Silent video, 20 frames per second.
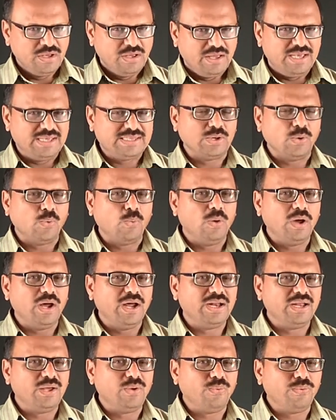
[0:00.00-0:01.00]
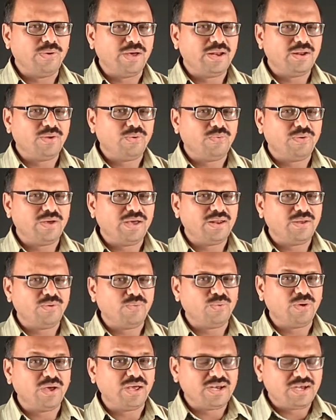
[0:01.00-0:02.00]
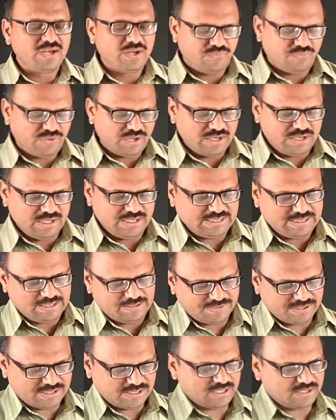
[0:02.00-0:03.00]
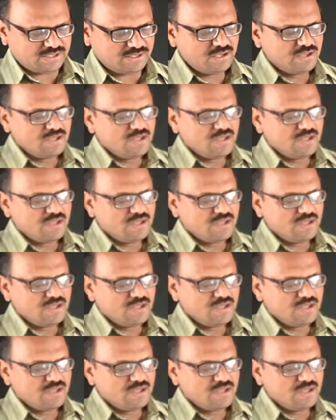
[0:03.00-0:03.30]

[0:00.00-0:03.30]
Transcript: It's a very difficult subject.